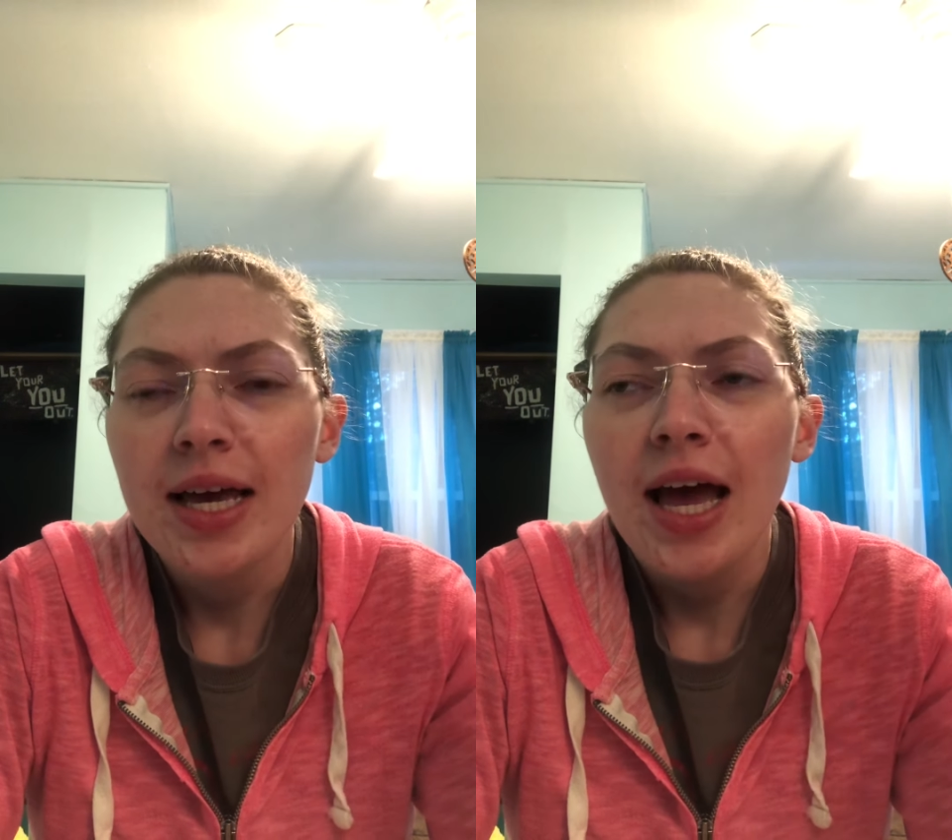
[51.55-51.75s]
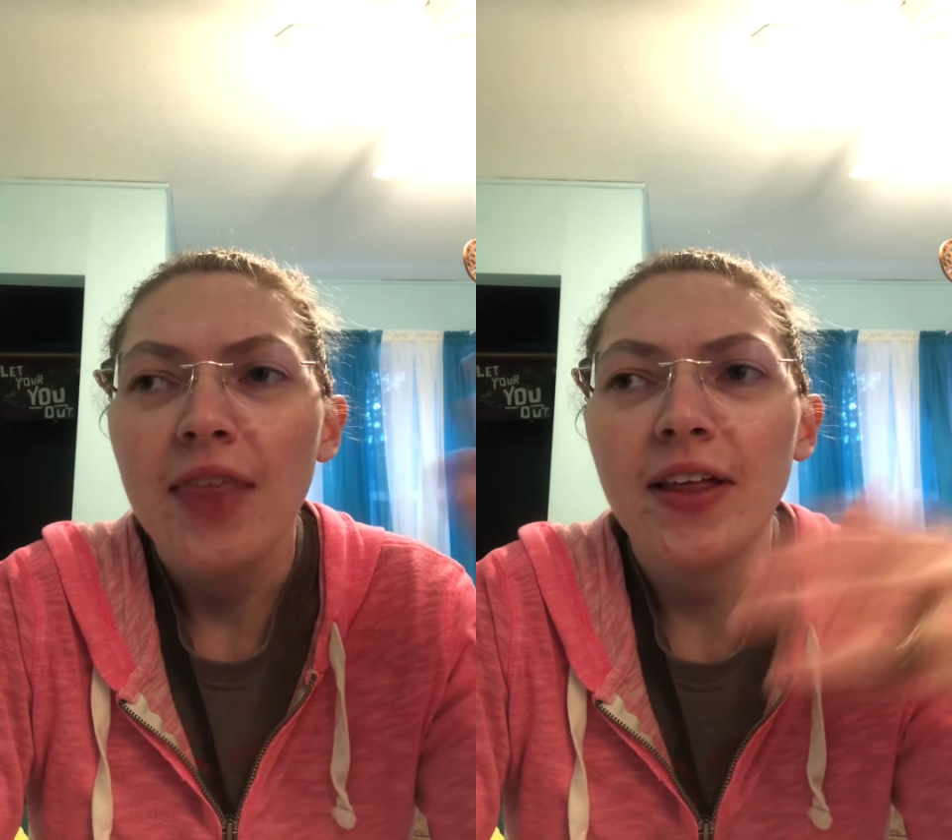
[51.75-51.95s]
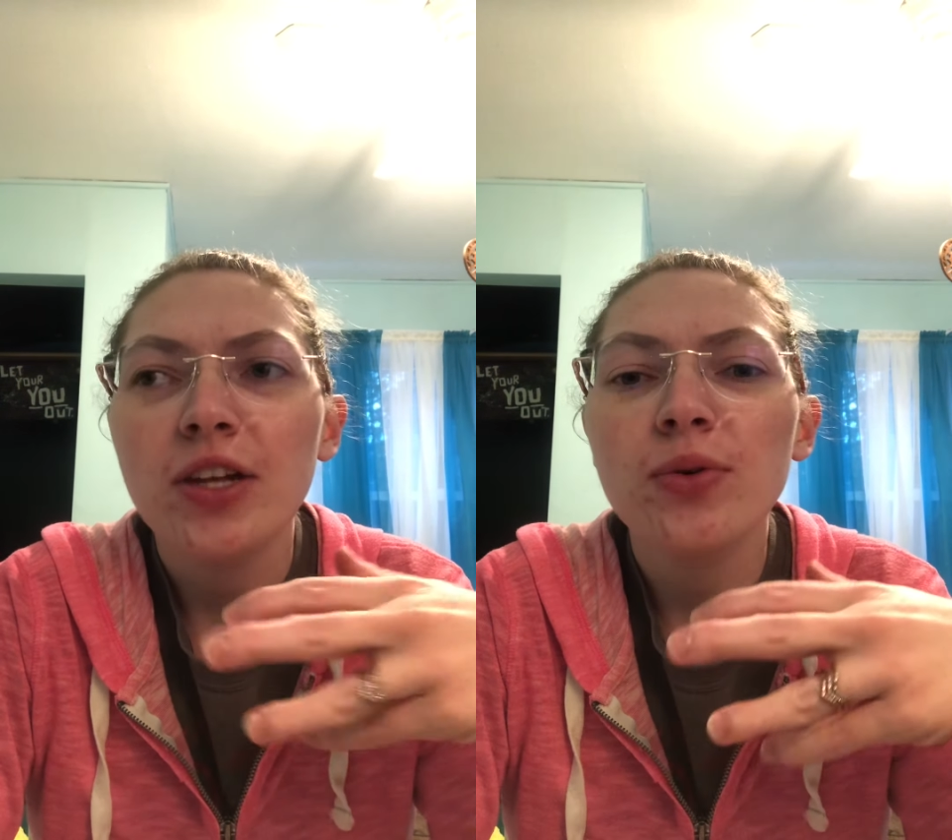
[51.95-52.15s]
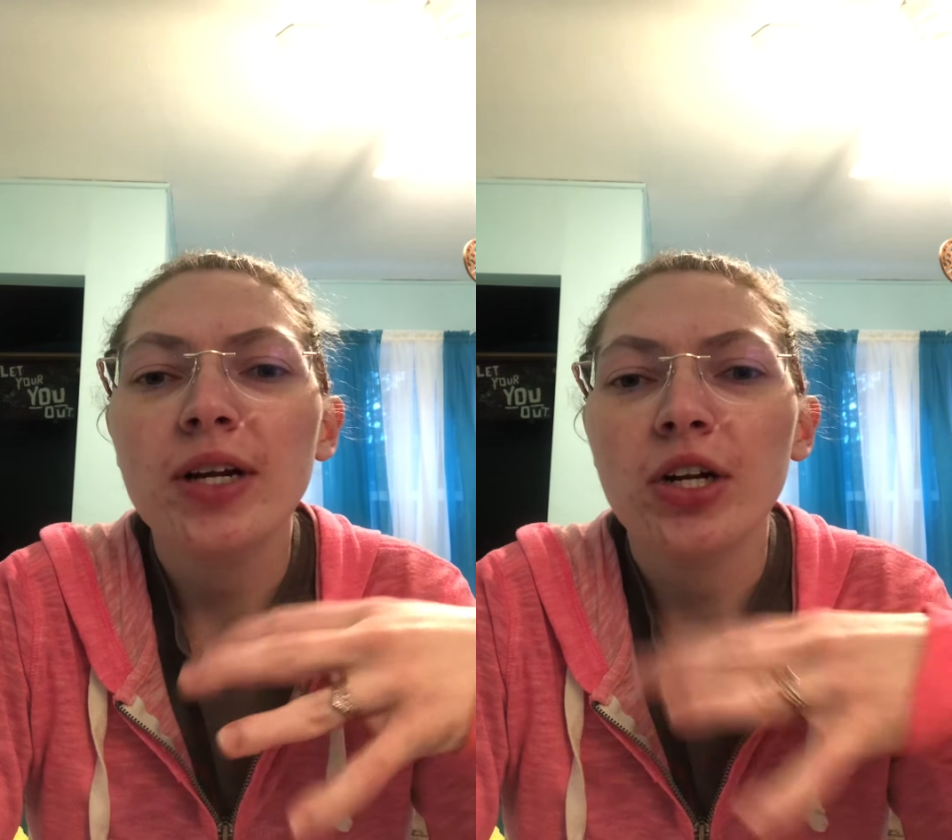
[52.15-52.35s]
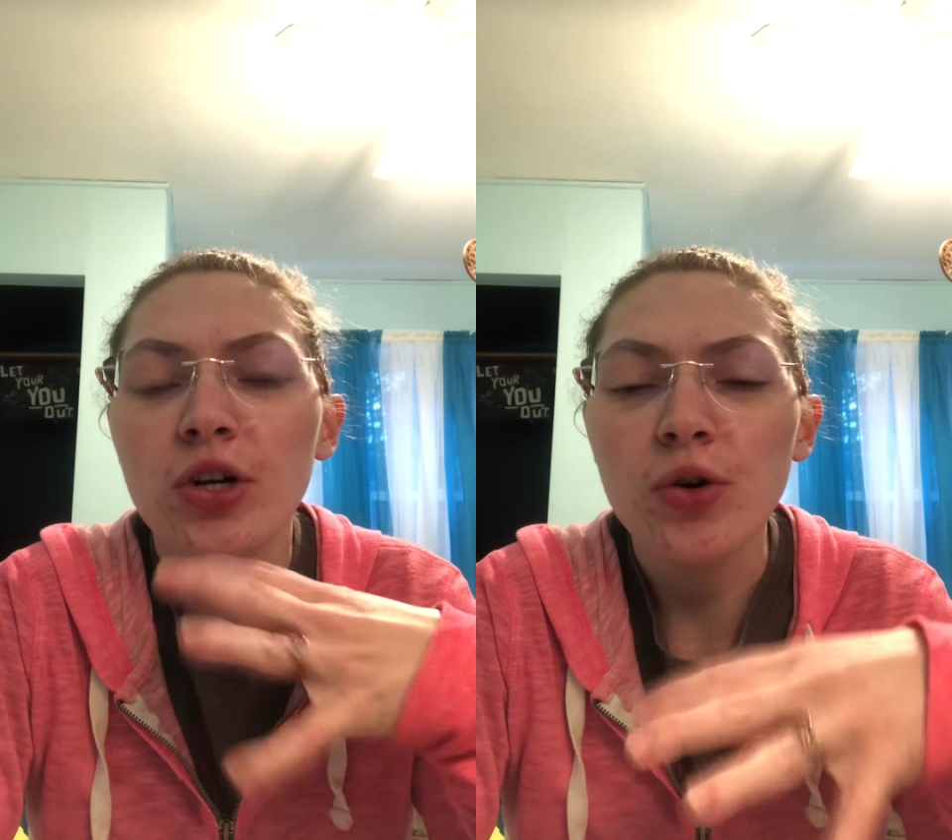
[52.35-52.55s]
And then you get
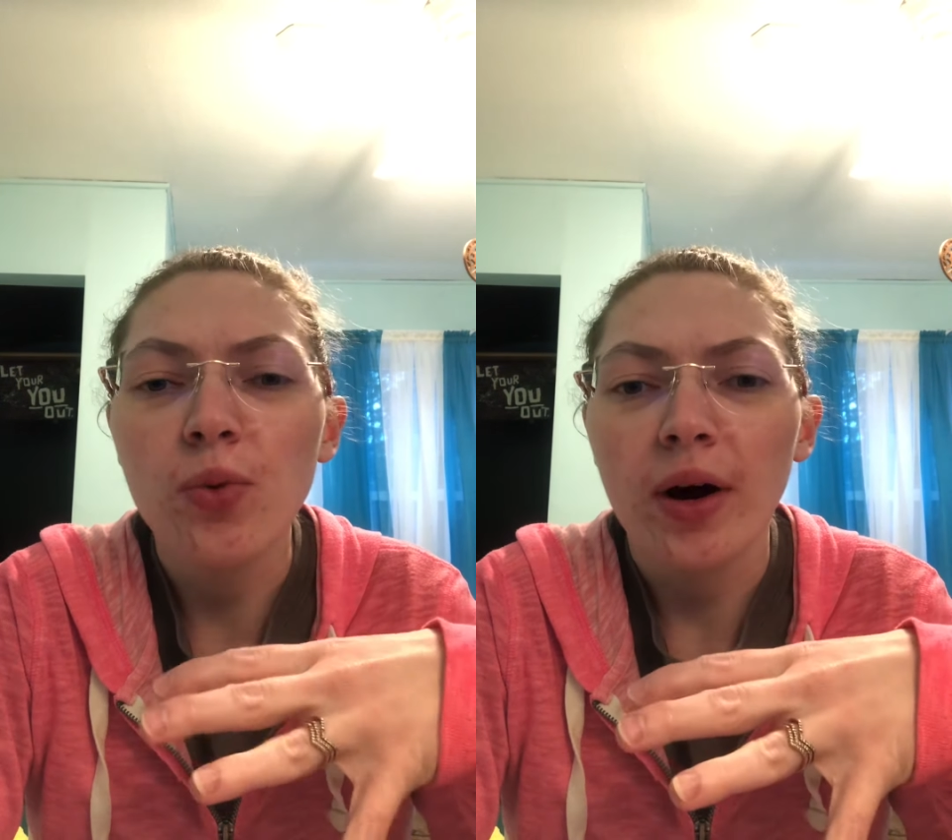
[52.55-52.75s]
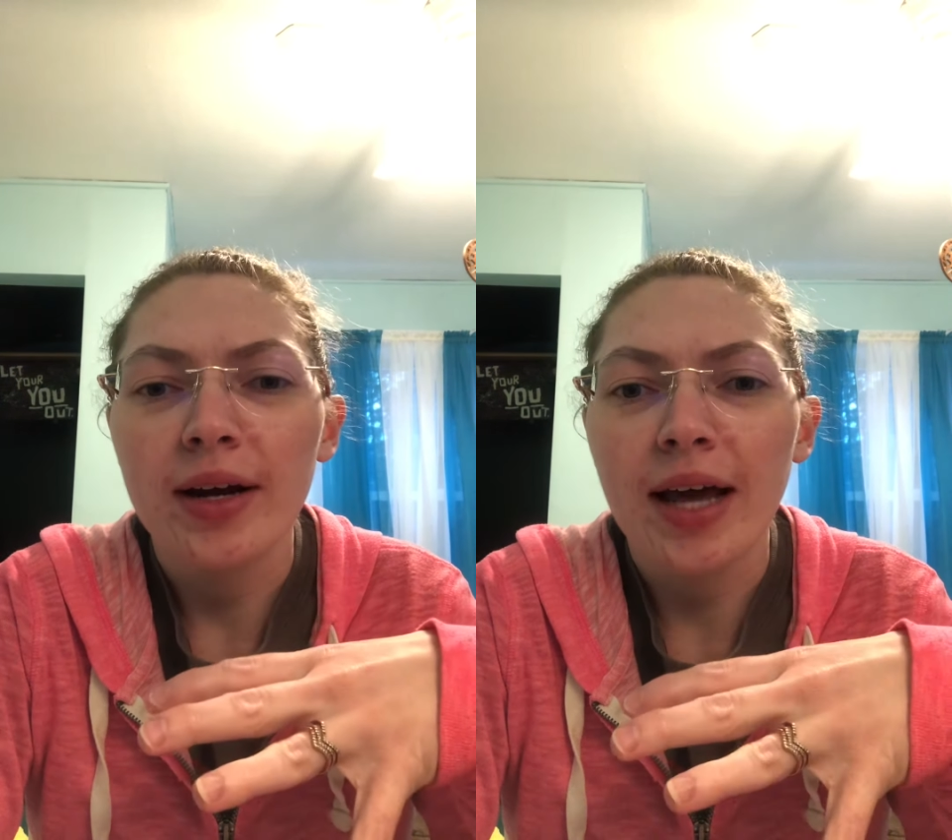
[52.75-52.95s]
a new one,